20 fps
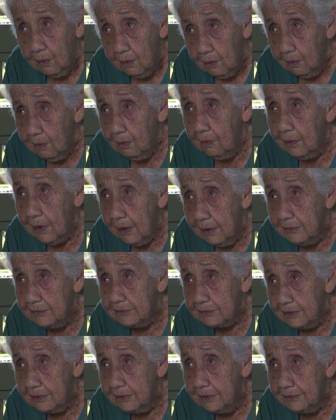all
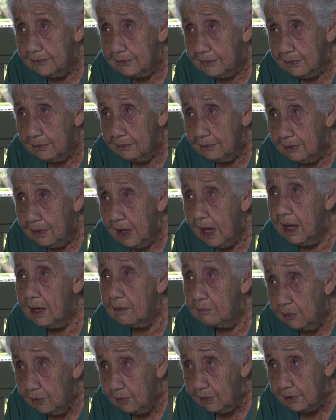those girls that are,
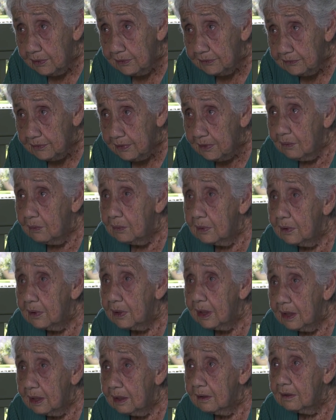and boys that are
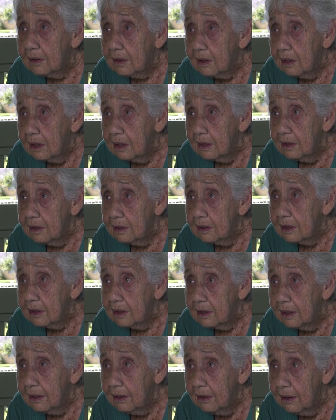working in the, in
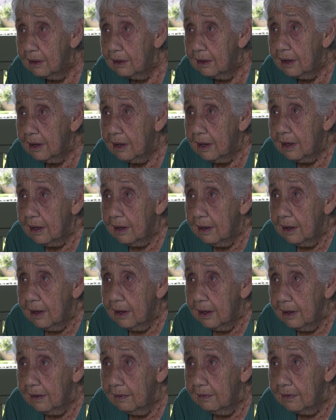the, uh,
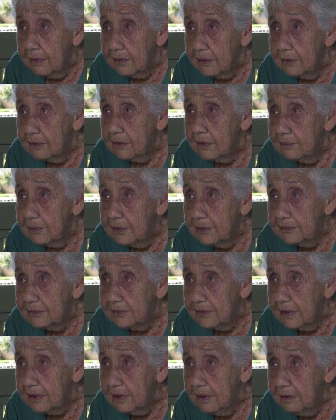in the
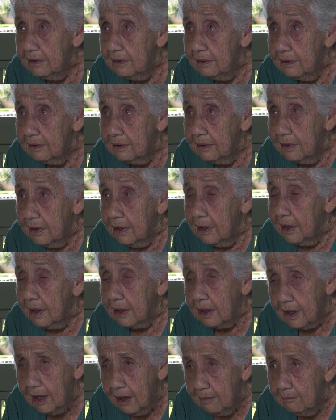university
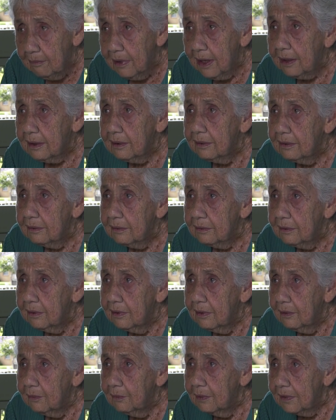come back
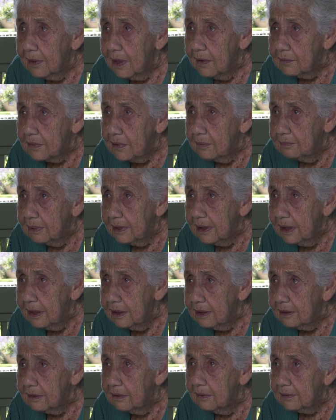when they've
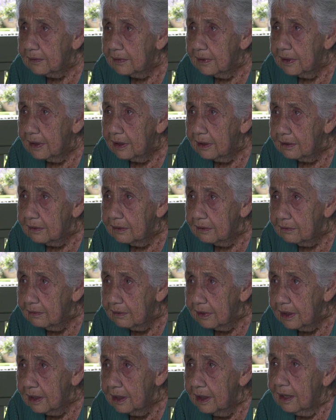completed, got their
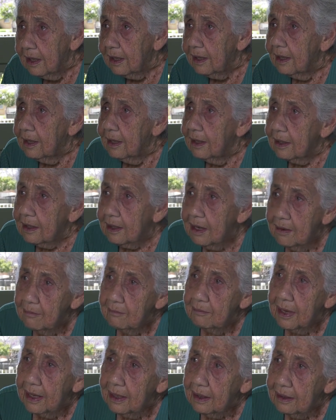degree,
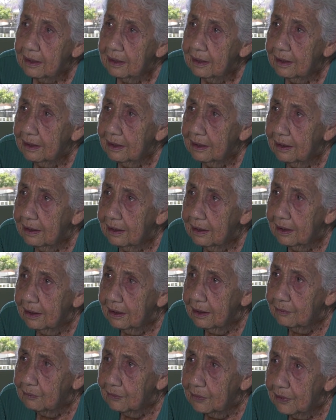come back
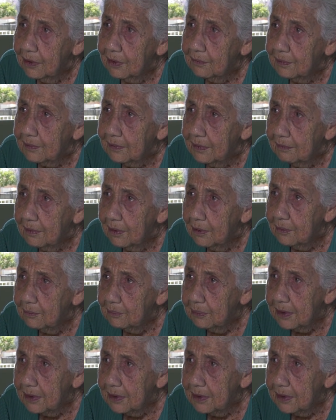and work for their own